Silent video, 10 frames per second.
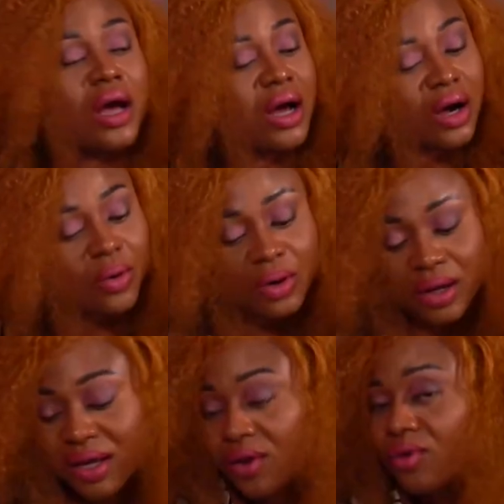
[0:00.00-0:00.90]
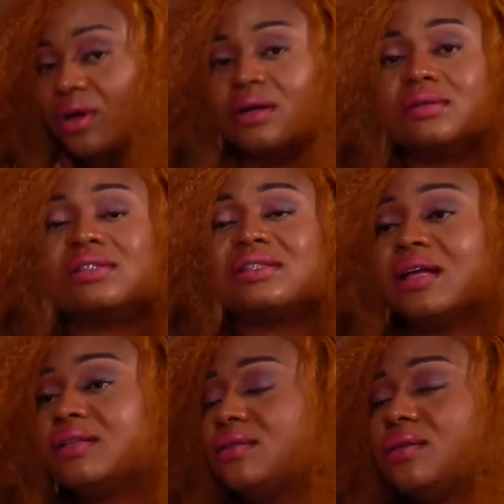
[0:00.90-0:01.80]
our area
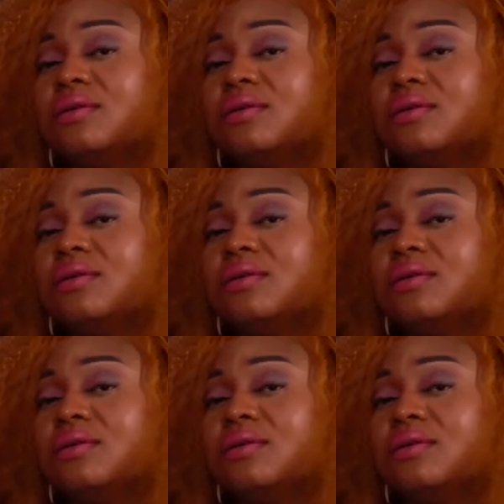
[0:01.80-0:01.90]
starts